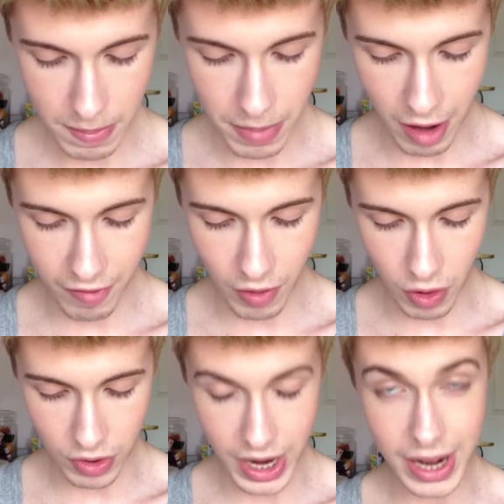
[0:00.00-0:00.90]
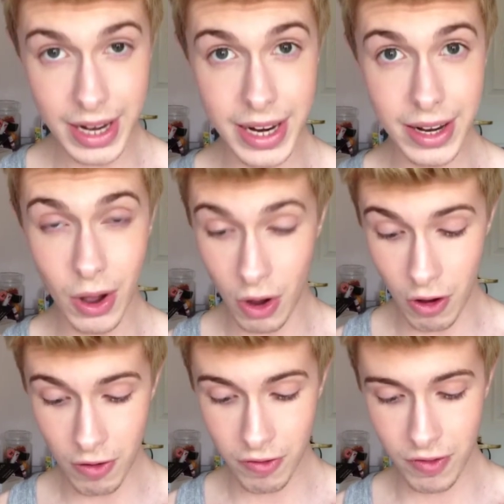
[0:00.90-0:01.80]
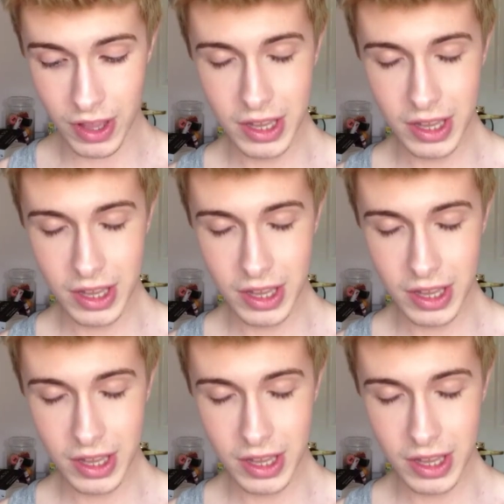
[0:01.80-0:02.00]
Buff on and lick off.